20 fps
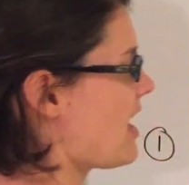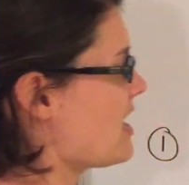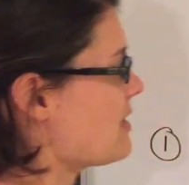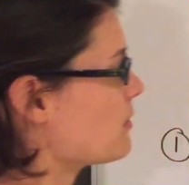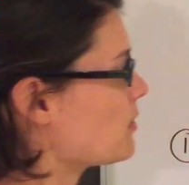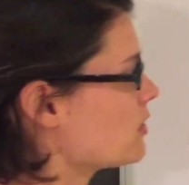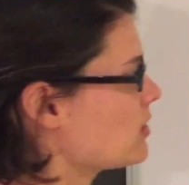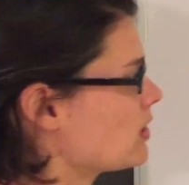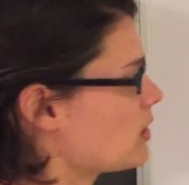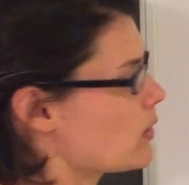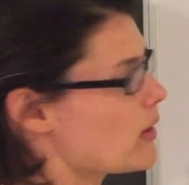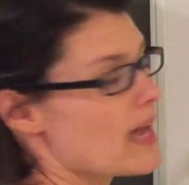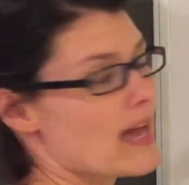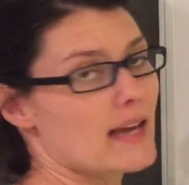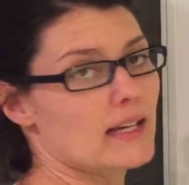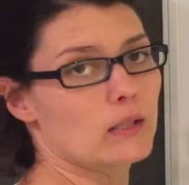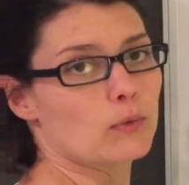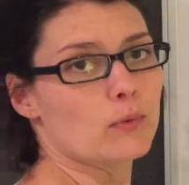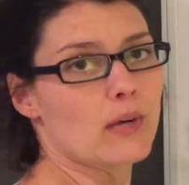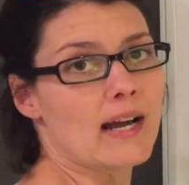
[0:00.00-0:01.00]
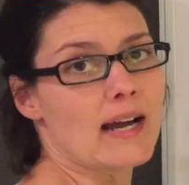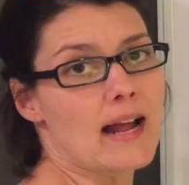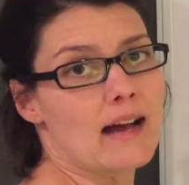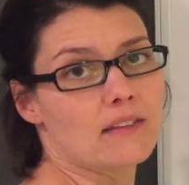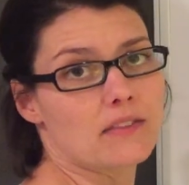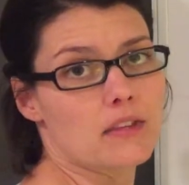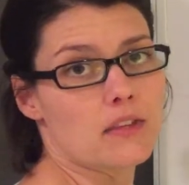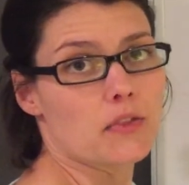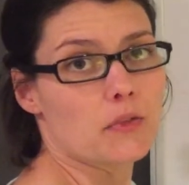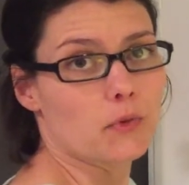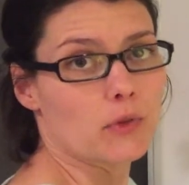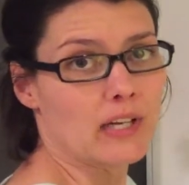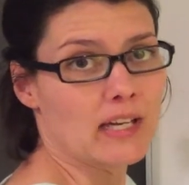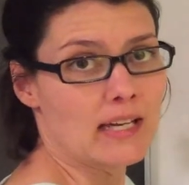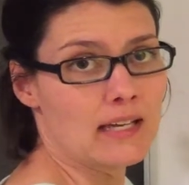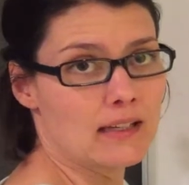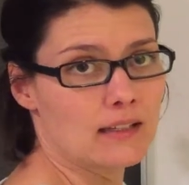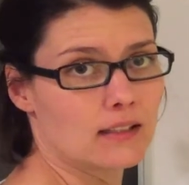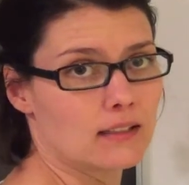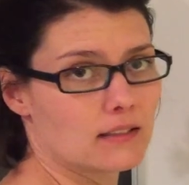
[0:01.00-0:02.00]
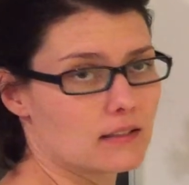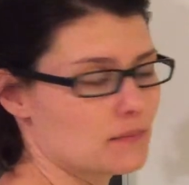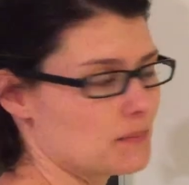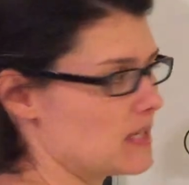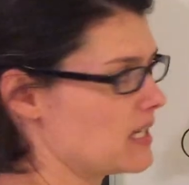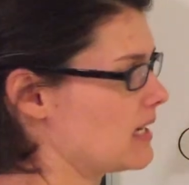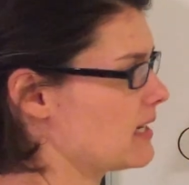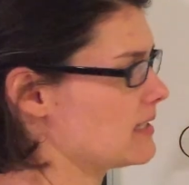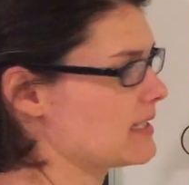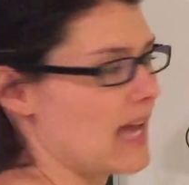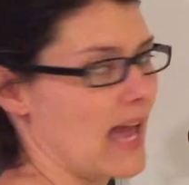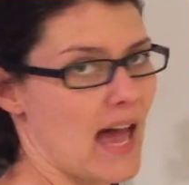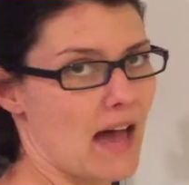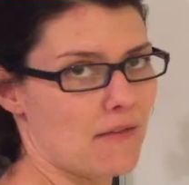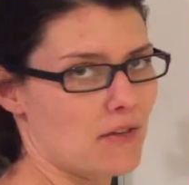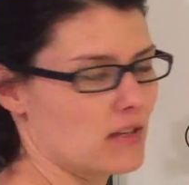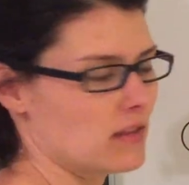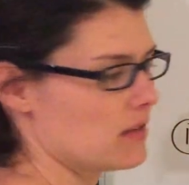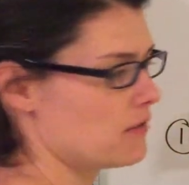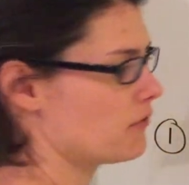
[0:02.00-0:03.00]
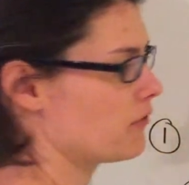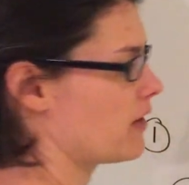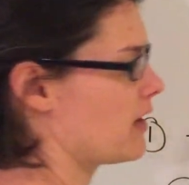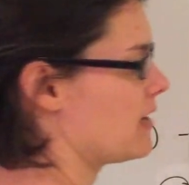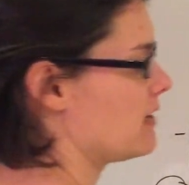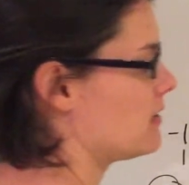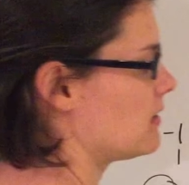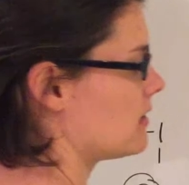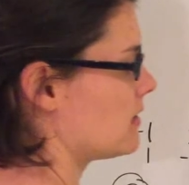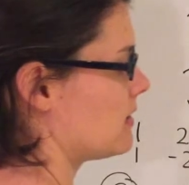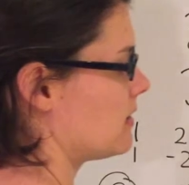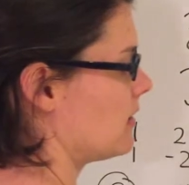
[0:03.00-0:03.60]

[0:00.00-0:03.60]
I am going to go ahead and write out the 3 because I have it in the front.